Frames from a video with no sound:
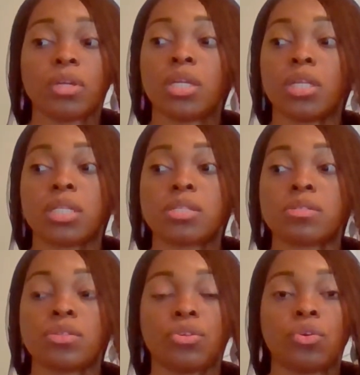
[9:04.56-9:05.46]

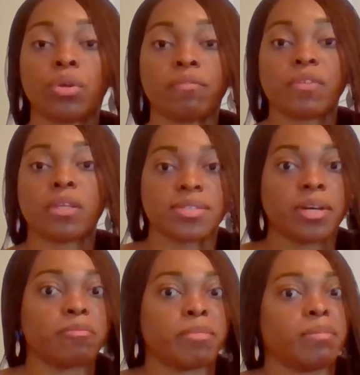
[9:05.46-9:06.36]
it's, you know, if it's none
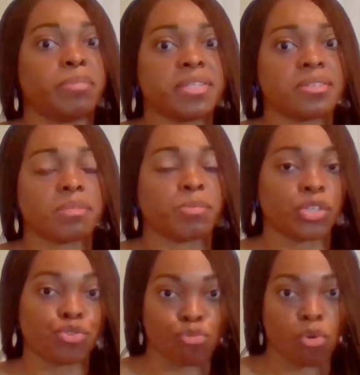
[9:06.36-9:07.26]
of my business, but
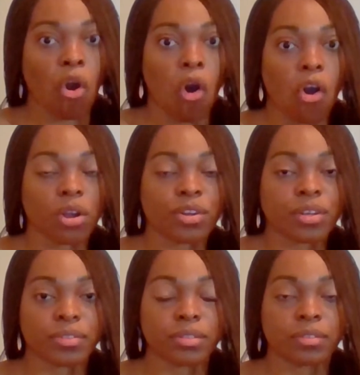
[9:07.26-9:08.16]
it's wrong.
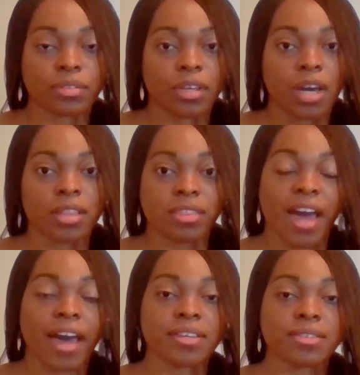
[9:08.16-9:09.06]

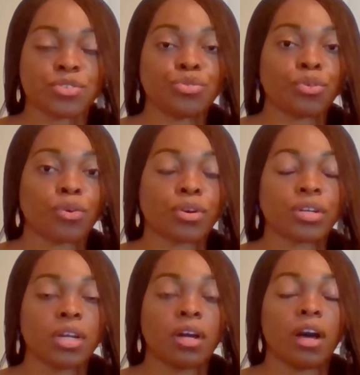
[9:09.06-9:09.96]
That is your
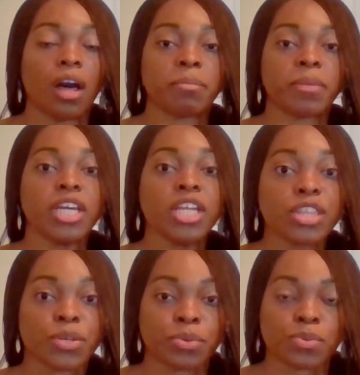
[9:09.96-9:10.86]

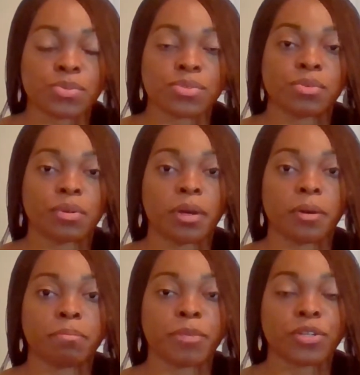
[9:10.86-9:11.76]
ethos
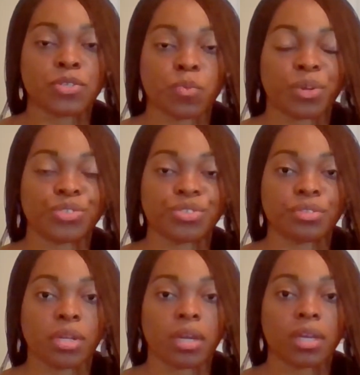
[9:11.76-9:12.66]
persuasion
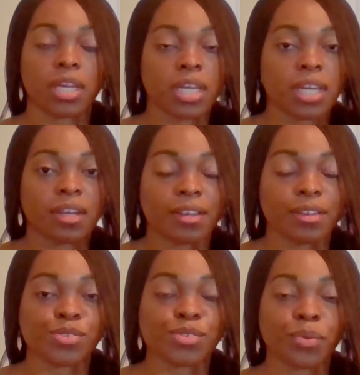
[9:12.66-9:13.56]
kicking
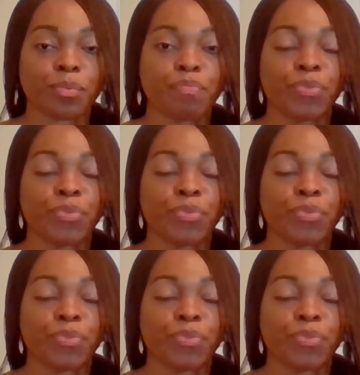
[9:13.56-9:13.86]
in. So